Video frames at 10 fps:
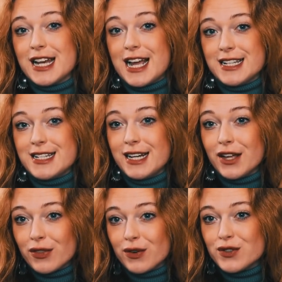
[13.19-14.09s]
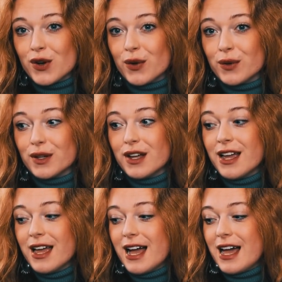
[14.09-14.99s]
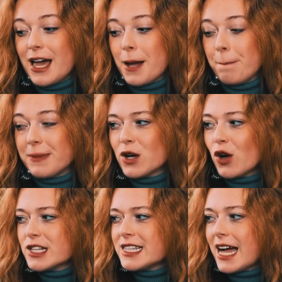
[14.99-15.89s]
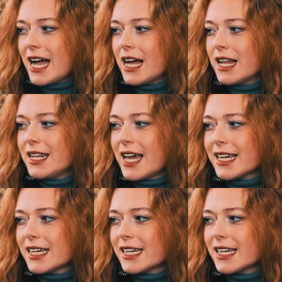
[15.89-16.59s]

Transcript: last did a thrift haul um, because like